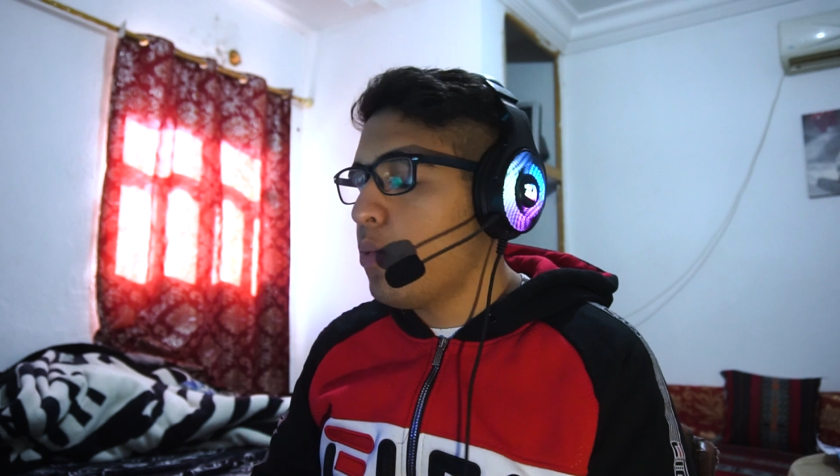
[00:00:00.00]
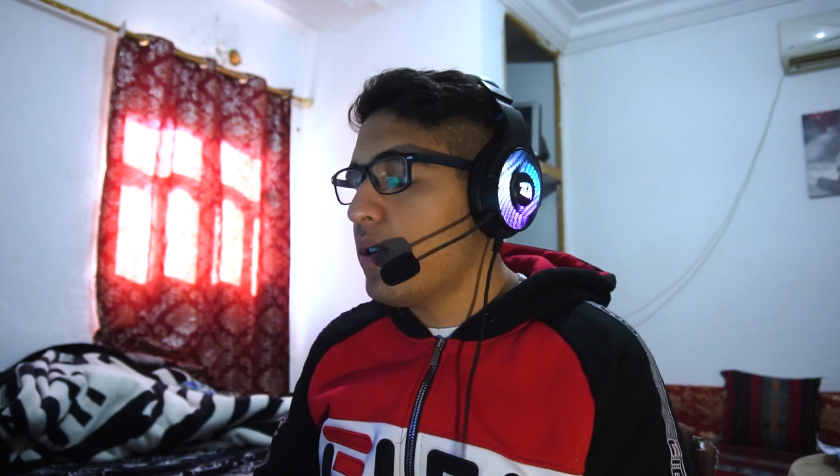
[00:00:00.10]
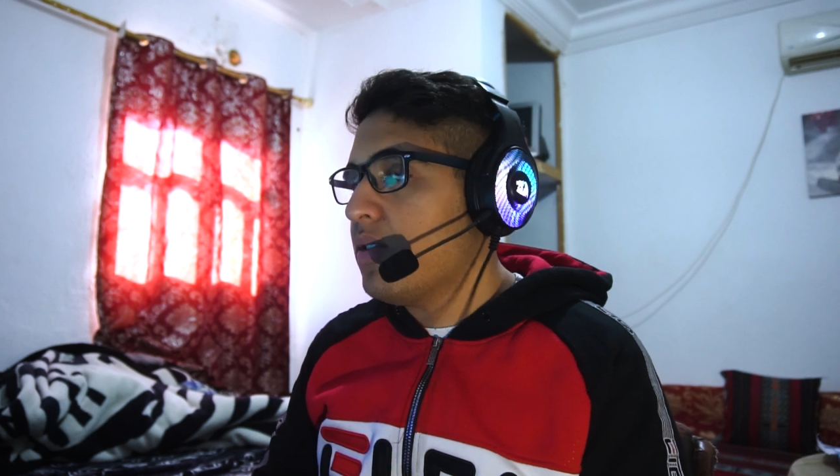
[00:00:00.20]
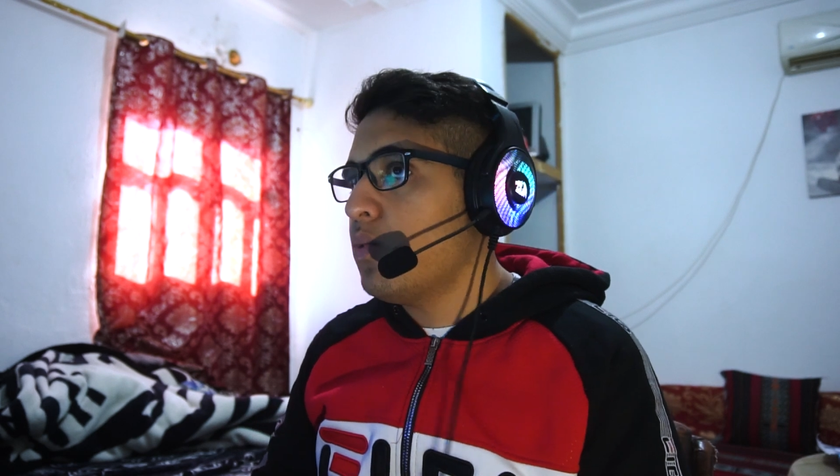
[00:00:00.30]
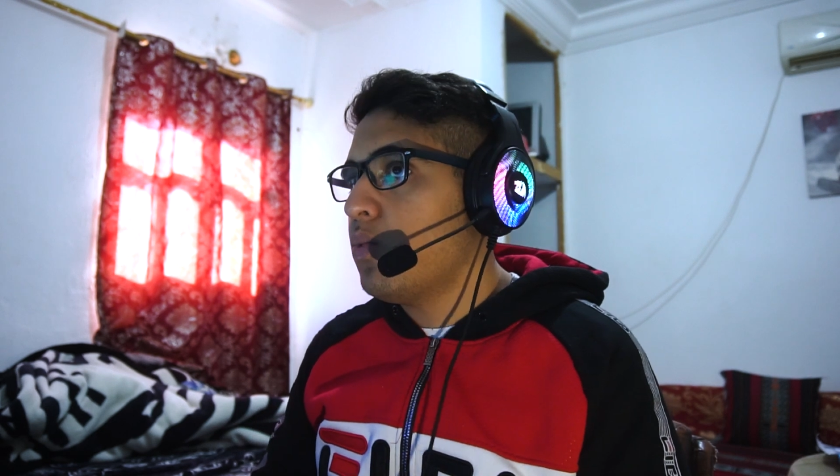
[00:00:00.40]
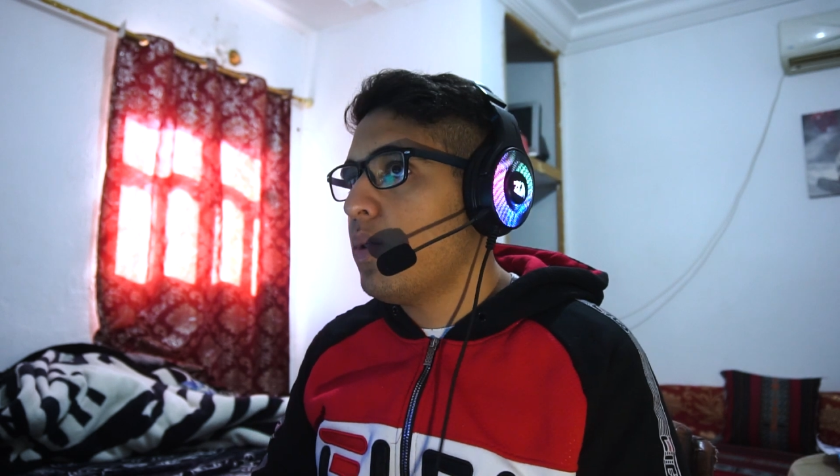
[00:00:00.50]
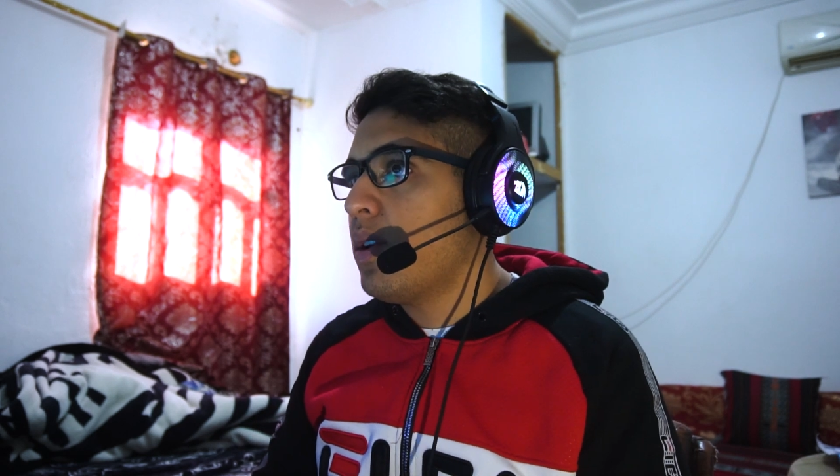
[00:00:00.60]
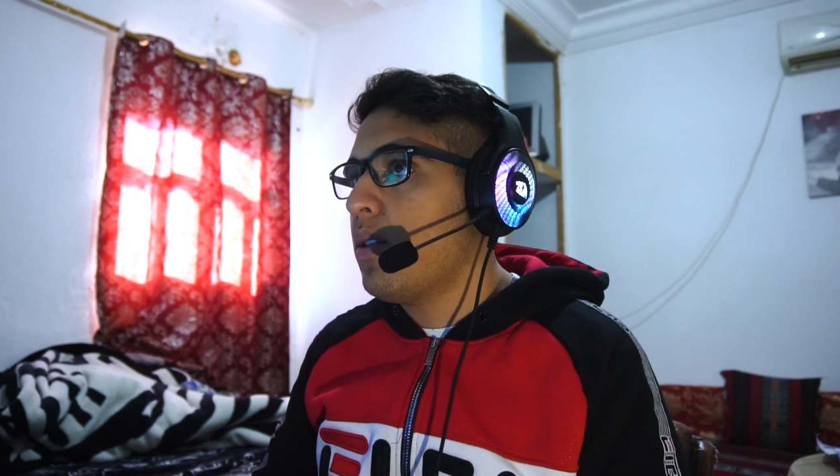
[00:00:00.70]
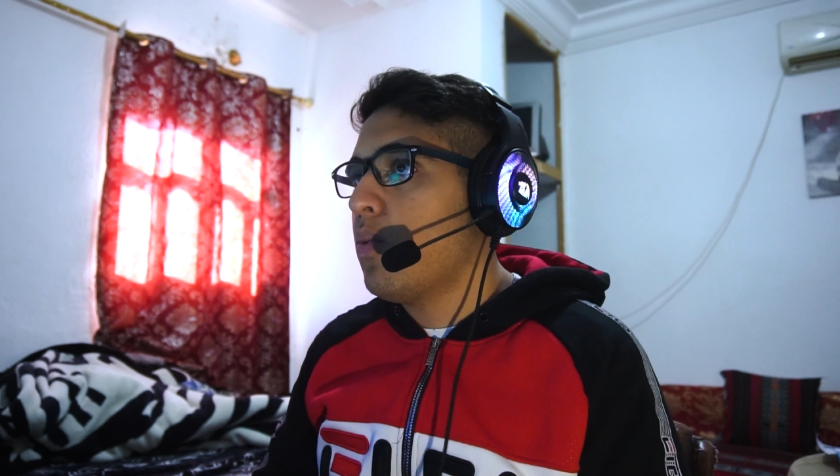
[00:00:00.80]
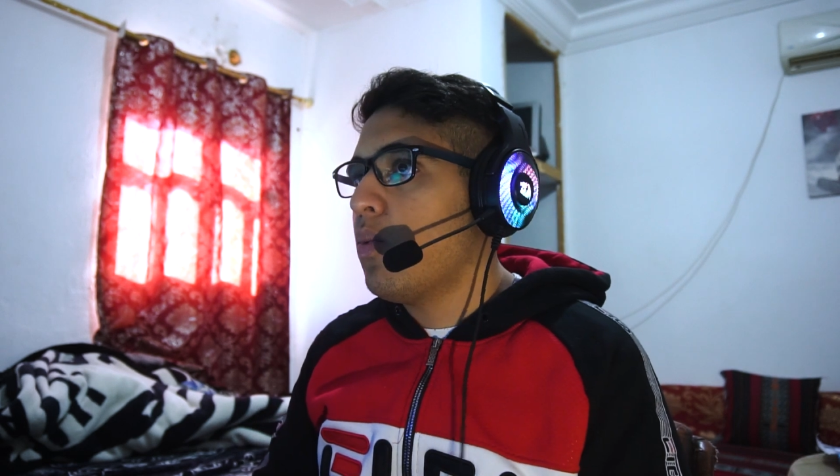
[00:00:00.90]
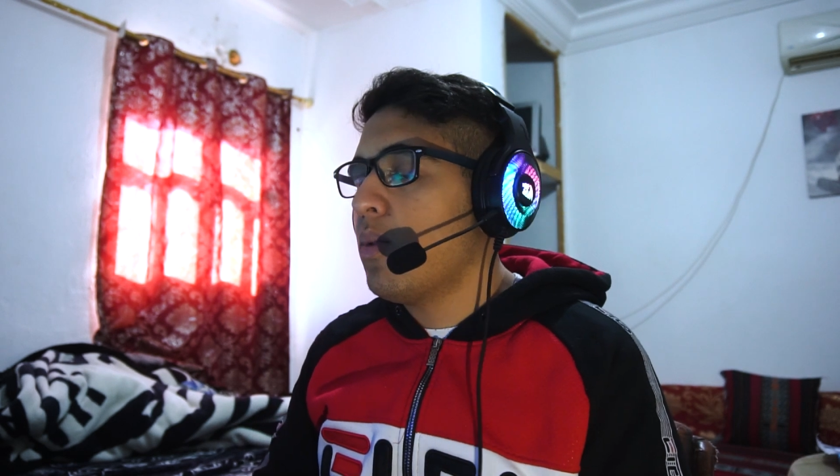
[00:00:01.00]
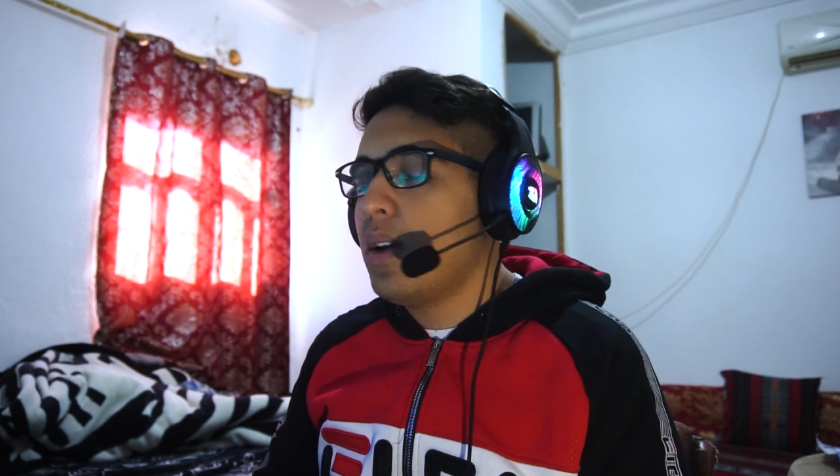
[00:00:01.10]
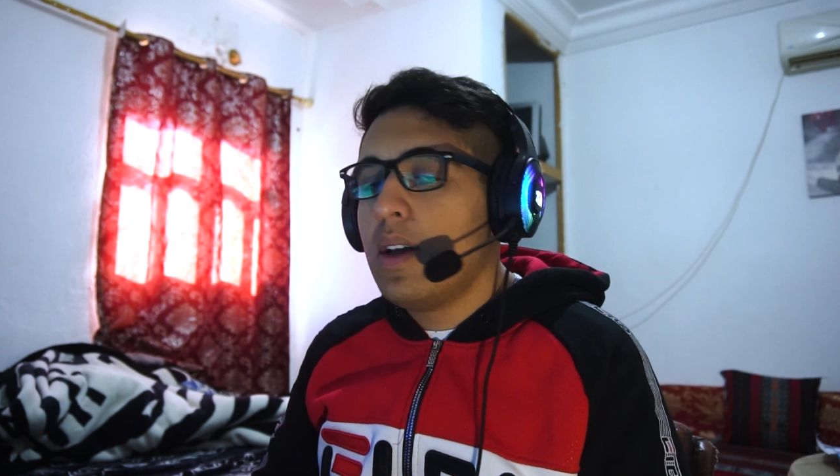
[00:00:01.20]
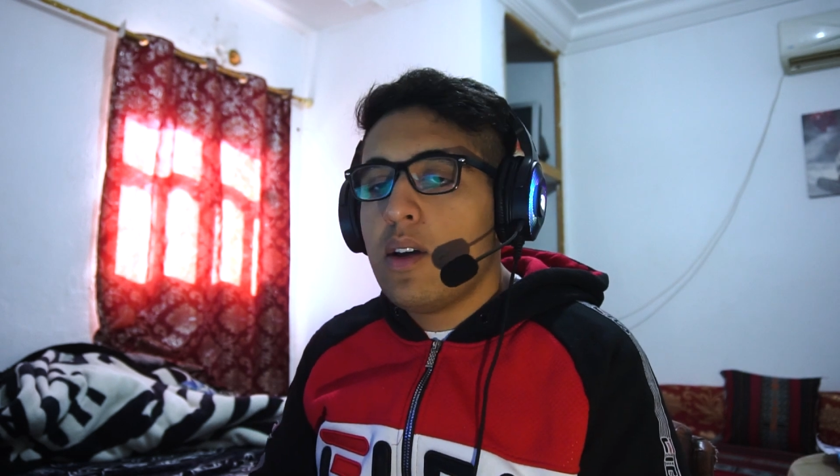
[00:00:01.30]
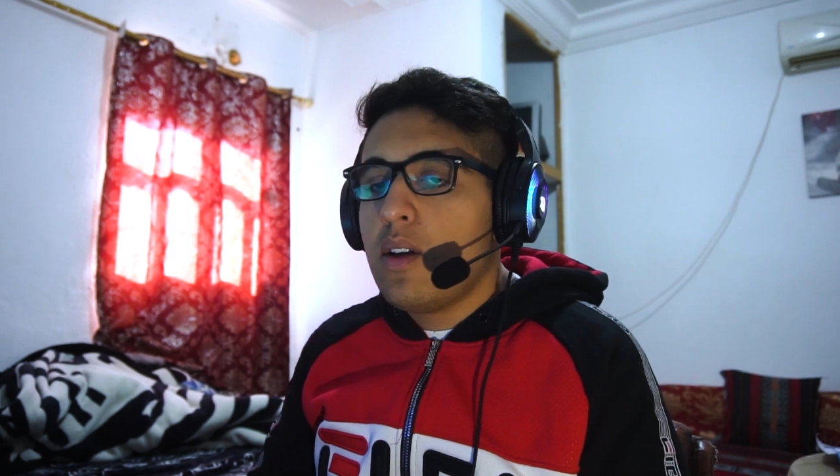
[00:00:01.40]
it was one of the
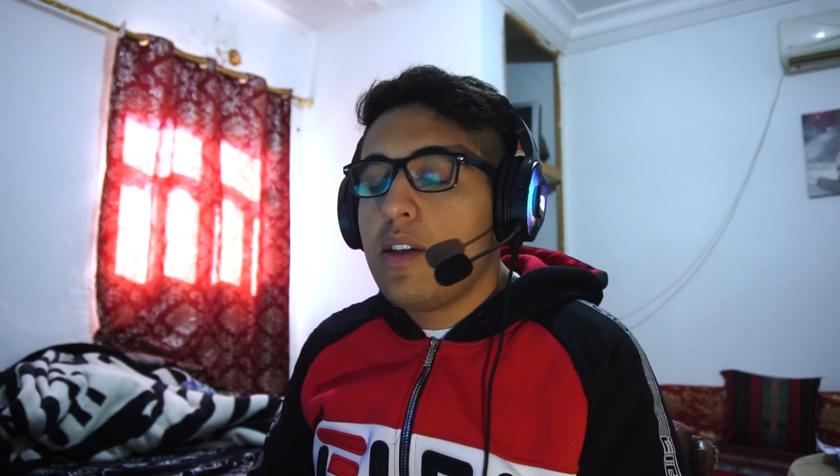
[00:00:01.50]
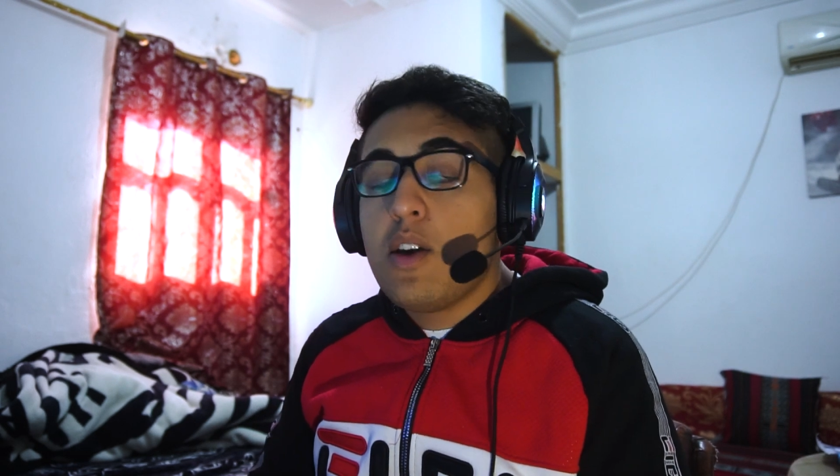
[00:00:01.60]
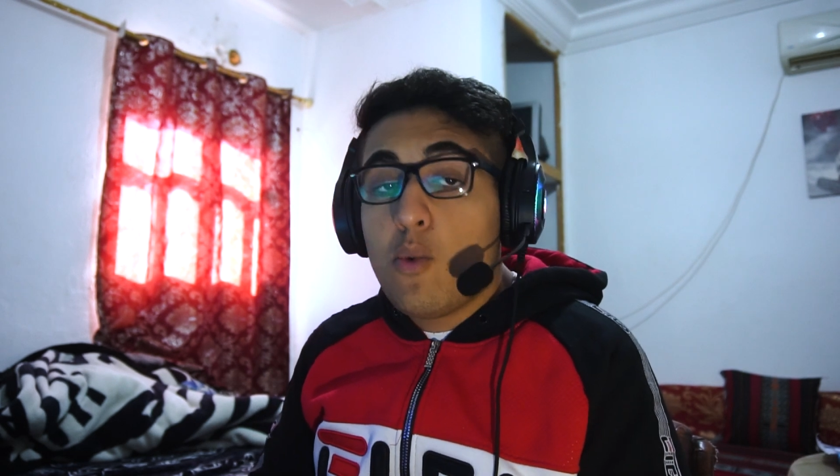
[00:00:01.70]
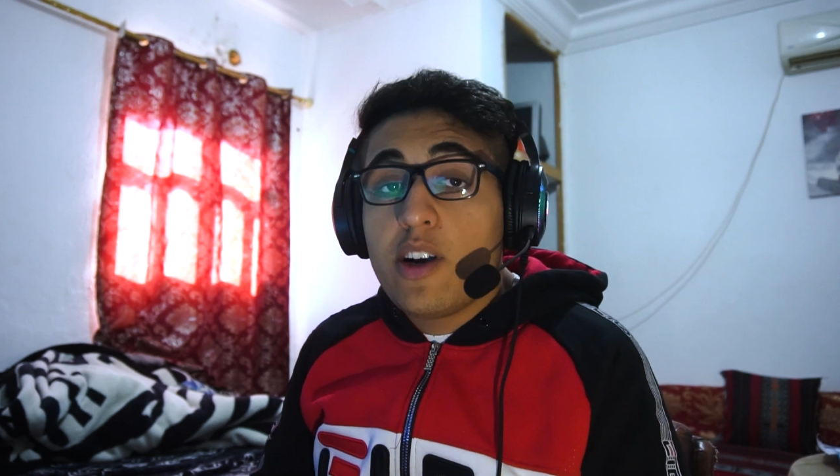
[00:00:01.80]
the